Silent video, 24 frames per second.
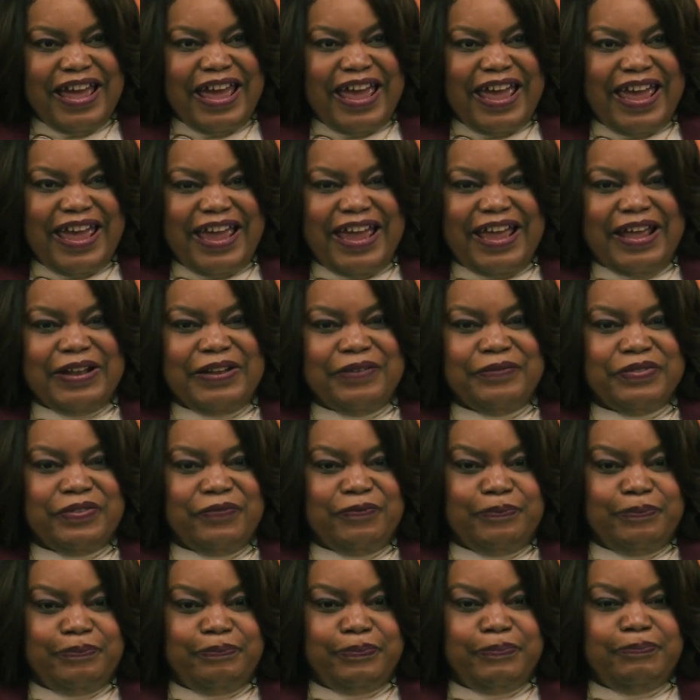
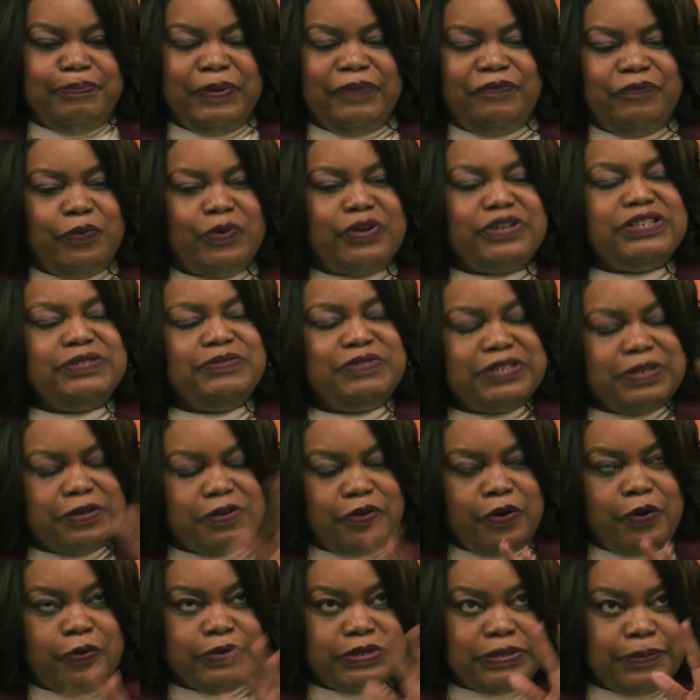And before she was
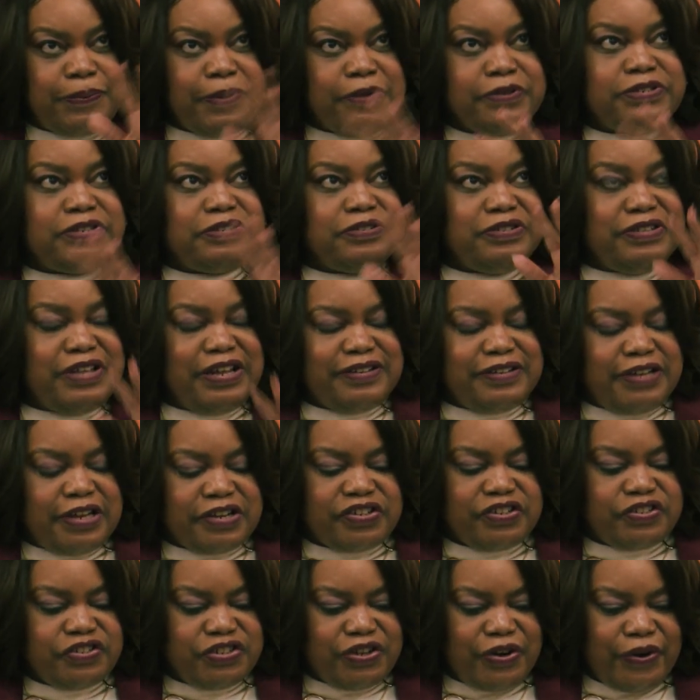supposed to do that
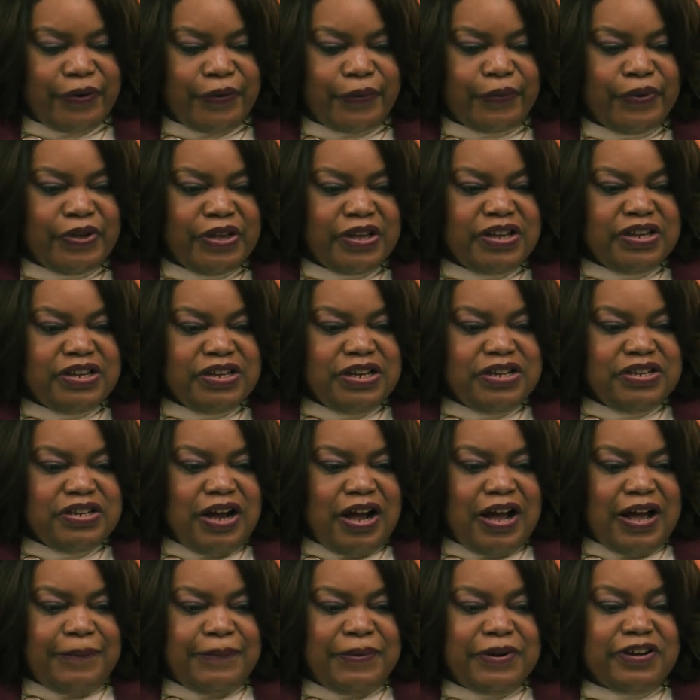next show,
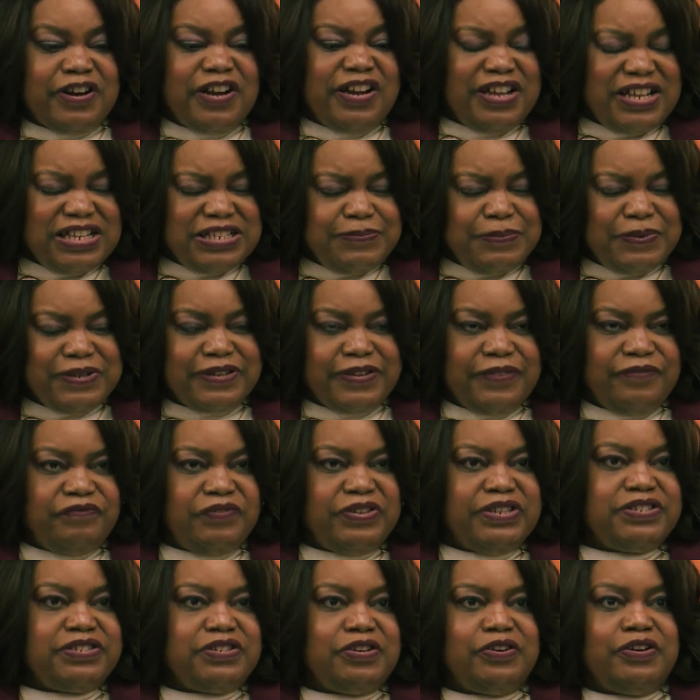her husband
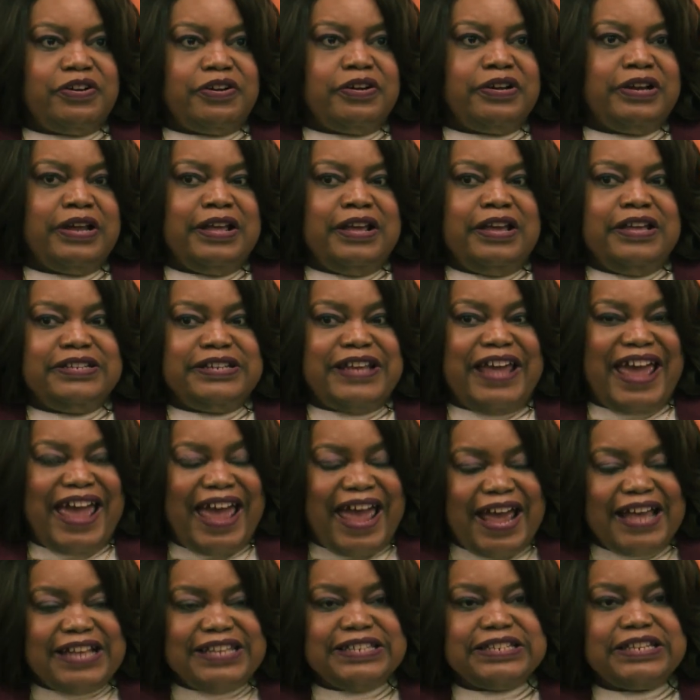convinced her to
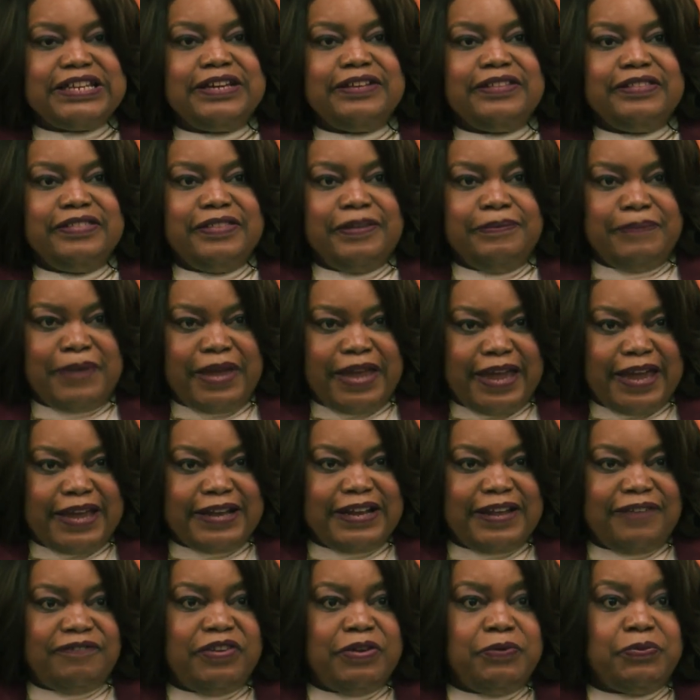ask the man
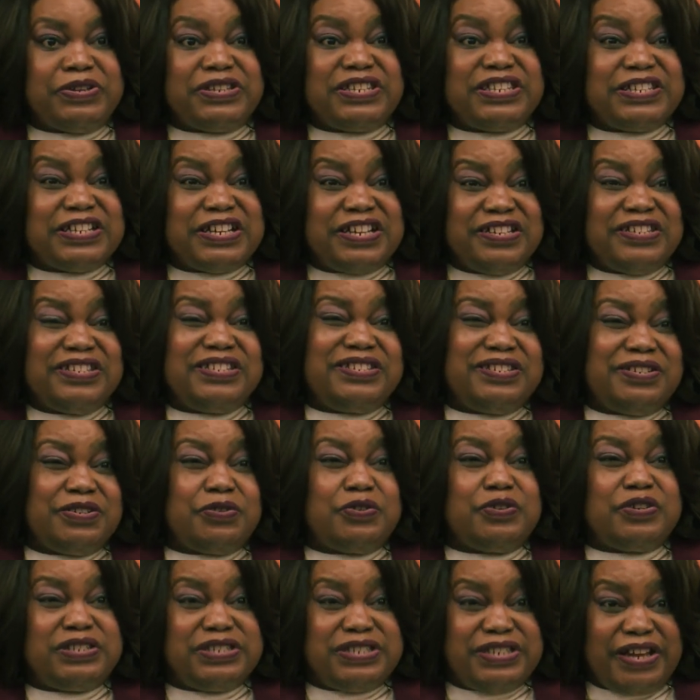if he would
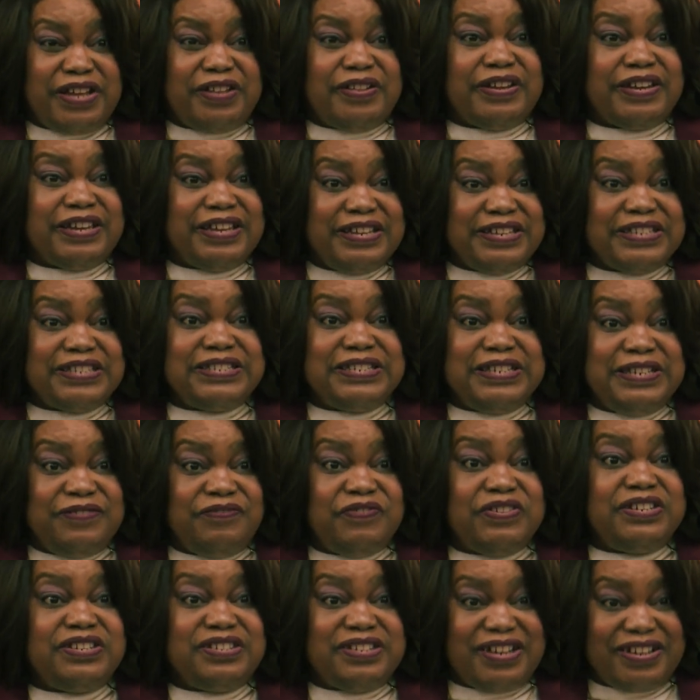consider selling his
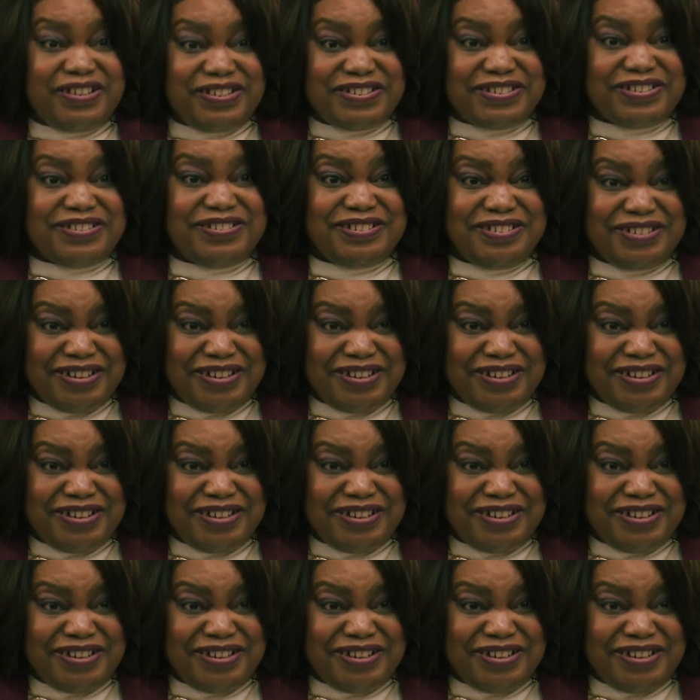TV station.